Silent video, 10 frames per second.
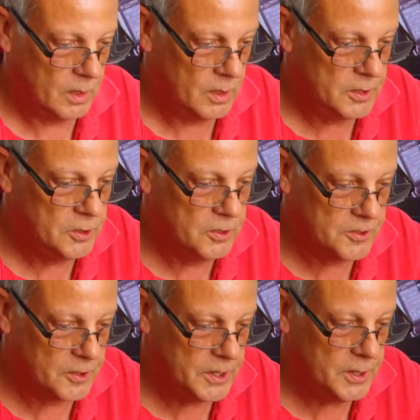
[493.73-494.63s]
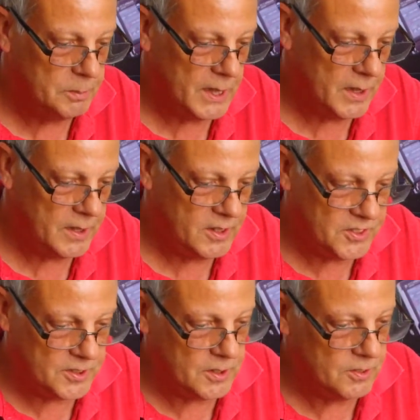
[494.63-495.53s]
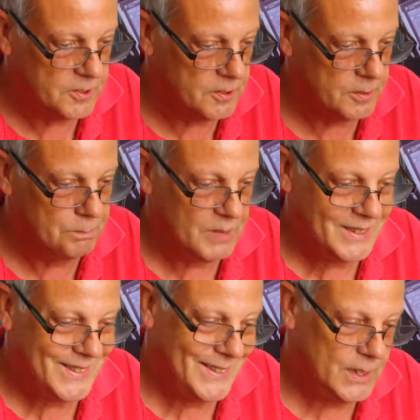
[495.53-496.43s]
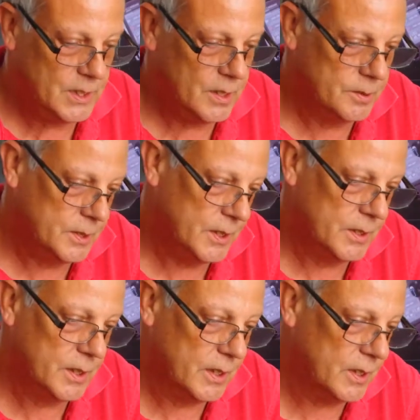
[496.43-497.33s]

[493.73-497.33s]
Used on eBay, these things are, in the